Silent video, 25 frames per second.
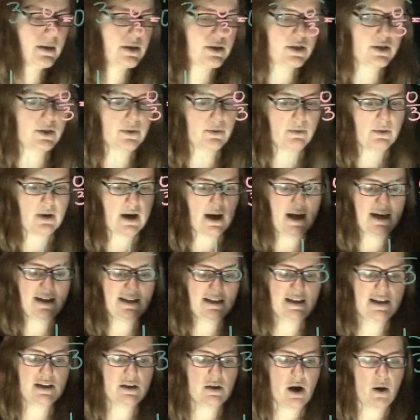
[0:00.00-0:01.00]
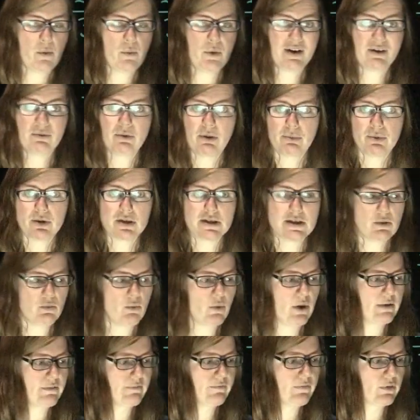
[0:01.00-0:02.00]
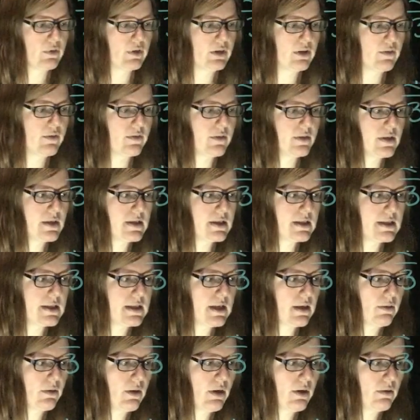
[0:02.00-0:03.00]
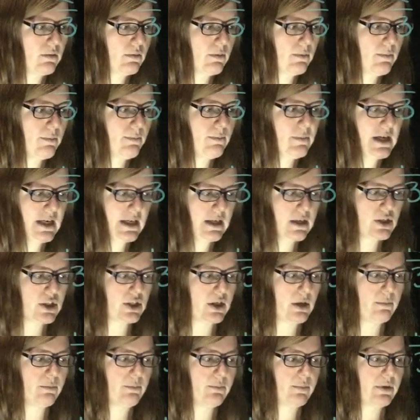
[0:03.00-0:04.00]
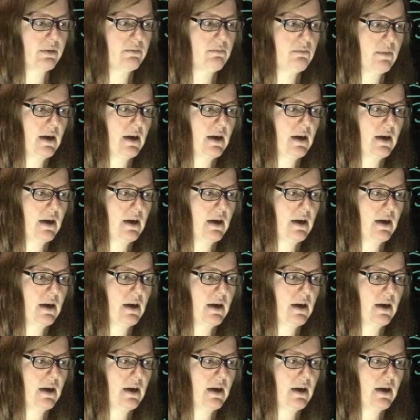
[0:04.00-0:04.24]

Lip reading: So I want to represent 1/4, 0, make a jump.